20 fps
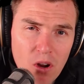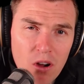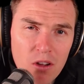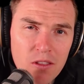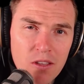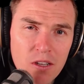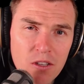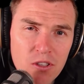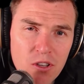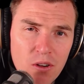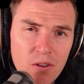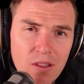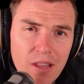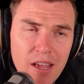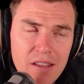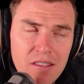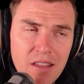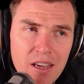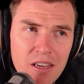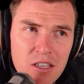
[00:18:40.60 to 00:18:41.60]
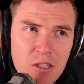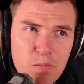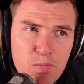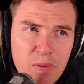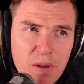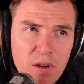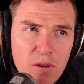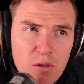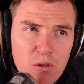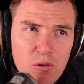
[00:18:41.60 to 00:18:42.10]
I think too, Lendlease
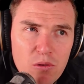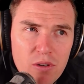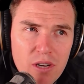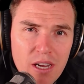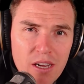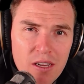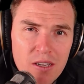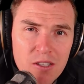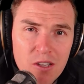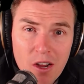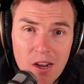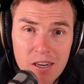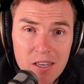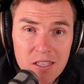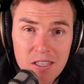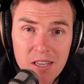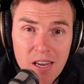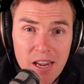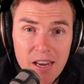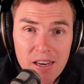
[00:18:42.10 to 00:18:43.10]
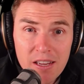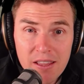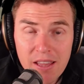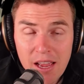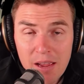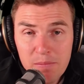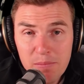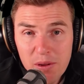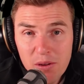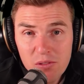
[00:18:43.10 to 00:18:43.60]
build, as I understand it,
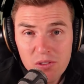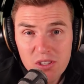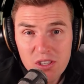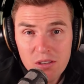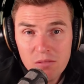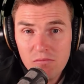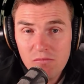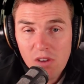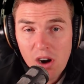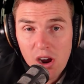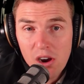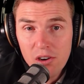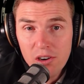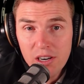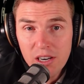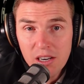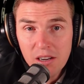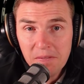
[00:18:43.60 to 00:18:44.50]
they build some road and